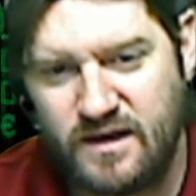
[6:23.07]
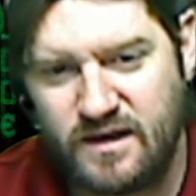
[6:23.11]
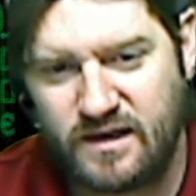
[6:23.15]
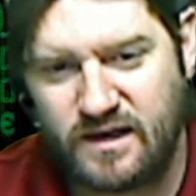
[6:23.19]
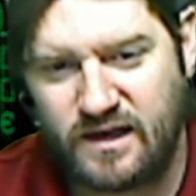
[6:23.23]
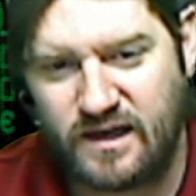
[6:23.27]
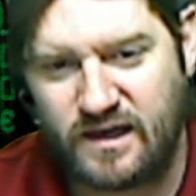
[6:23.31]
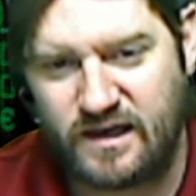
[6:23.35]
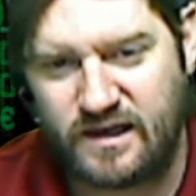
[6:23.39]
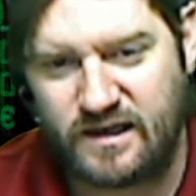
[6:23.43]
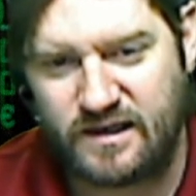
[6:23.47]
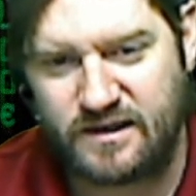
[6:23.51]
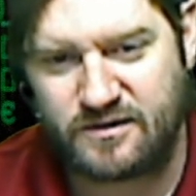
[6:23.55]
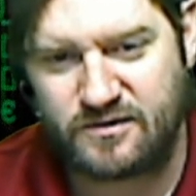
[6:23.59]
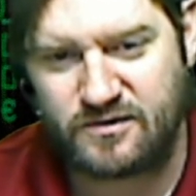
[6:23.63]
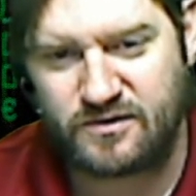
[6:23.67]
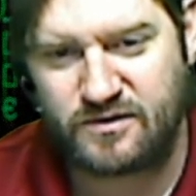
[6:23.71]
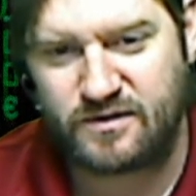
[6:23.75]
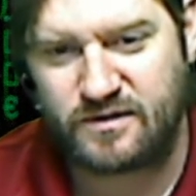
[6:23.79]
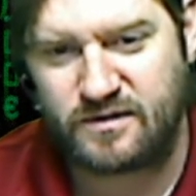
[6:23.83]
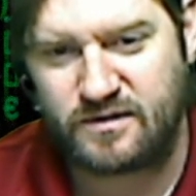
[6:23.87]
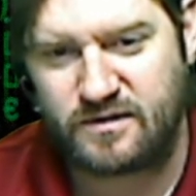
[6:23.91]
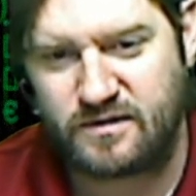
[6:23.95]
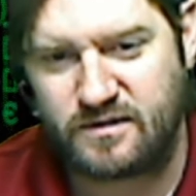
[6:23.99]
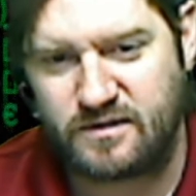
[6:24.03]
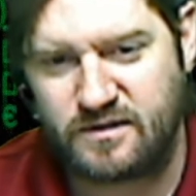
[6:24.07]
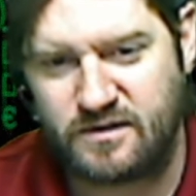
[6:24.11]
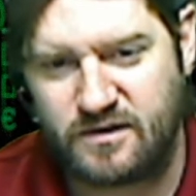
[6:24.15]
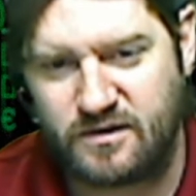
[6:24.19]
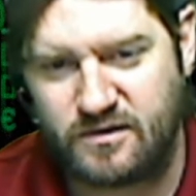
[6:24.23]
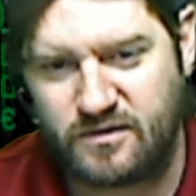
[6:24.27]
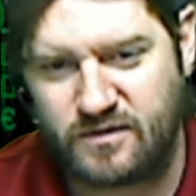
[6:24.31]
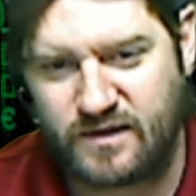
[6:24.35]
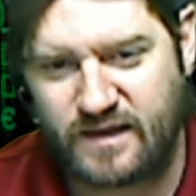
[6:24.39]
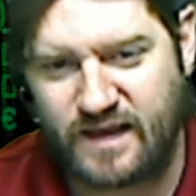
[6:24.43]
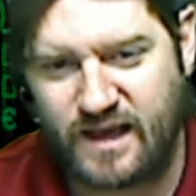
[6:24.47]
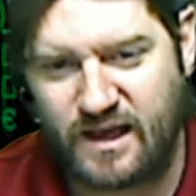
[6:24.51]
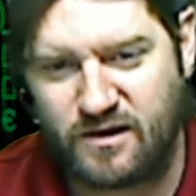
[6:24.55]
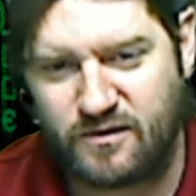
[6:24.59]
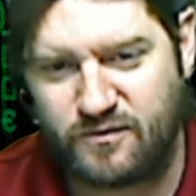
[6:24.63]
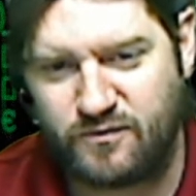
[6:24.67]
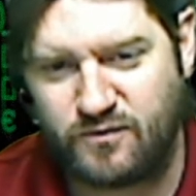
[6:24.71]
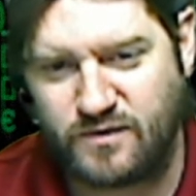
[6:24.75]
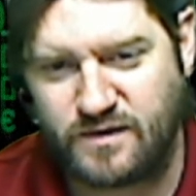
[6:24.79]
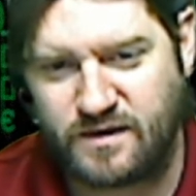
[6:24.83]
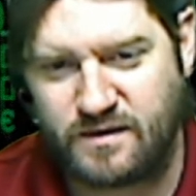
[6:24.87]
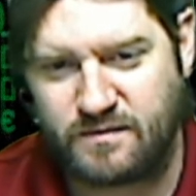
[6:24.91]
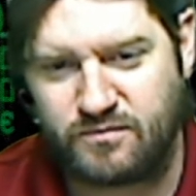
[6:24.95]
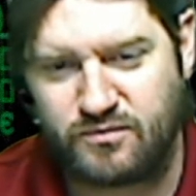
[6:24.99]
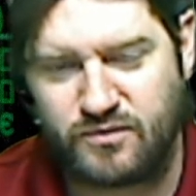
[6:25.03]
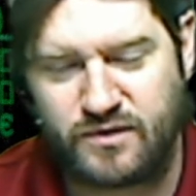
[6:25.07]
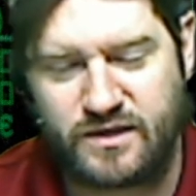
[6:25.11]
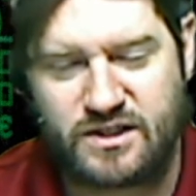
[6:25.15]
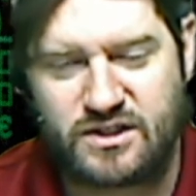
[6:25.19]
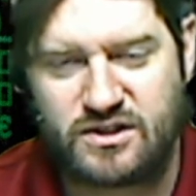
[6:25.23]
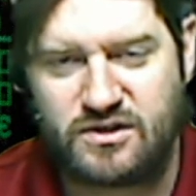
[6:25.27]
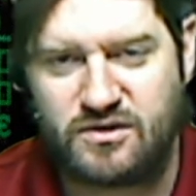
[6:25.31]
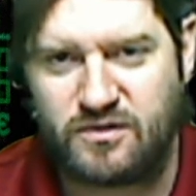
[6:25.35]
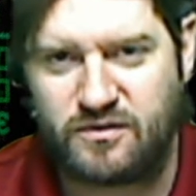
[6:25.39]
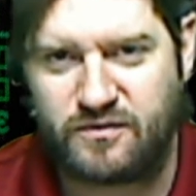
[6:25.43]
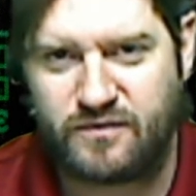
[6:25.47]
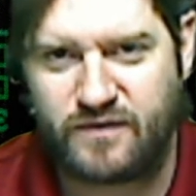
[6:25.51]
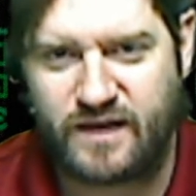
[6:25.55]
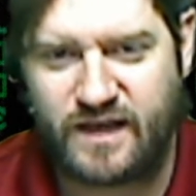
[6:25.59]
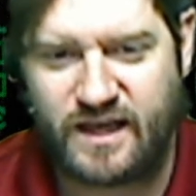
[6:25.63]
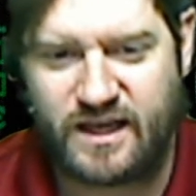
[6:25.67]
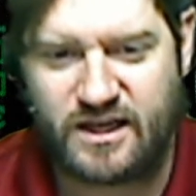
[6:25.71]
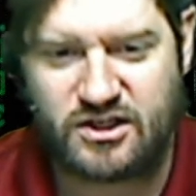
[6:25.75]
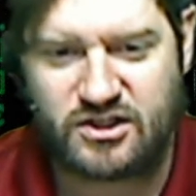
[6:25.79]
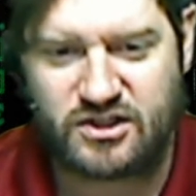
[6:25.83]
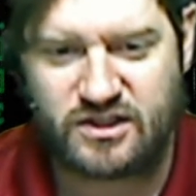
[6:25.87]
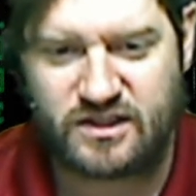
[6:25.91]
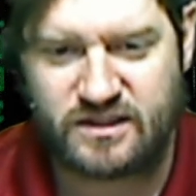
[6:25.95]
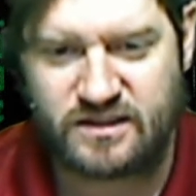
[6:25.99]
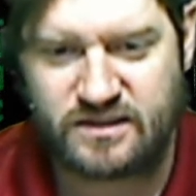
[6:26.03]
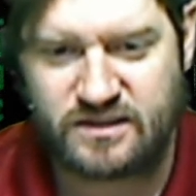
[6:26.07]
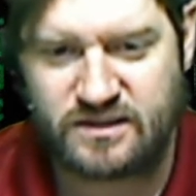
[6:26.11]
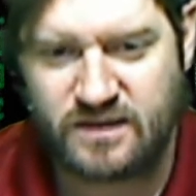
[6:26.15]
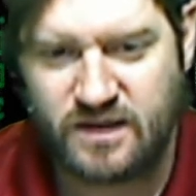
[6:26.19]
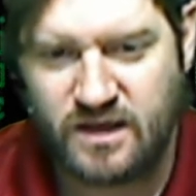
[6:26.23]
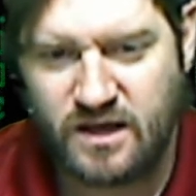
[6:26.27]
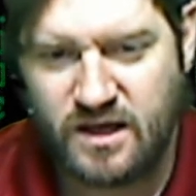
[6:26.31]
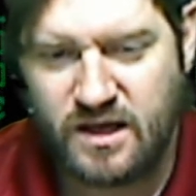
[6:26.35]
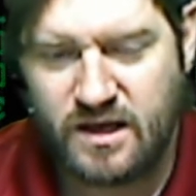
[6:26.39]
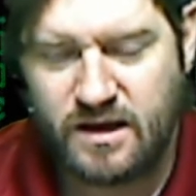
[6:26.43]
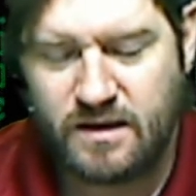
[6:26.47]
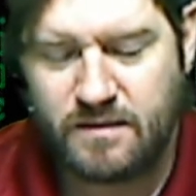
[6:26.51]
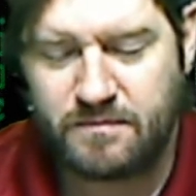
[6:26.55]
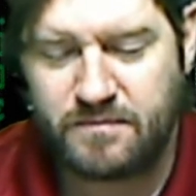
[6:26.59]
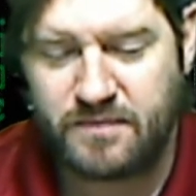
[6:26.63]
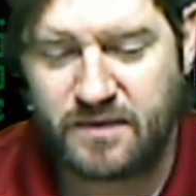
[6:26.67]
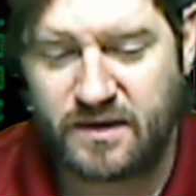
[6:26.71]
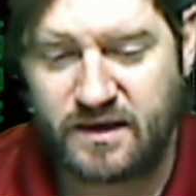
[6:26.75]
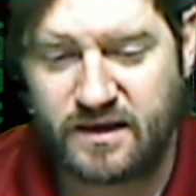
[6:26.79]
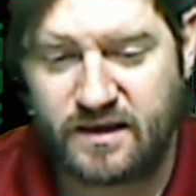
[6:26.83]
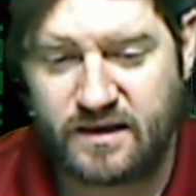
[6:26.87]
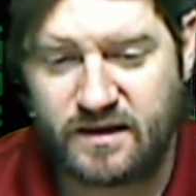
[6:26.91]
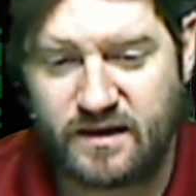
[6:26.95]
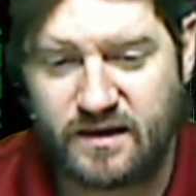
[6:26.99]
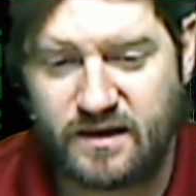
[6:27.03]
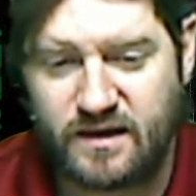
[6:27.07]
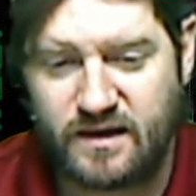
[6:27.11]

uh, under their, you know, the California breach notifications. But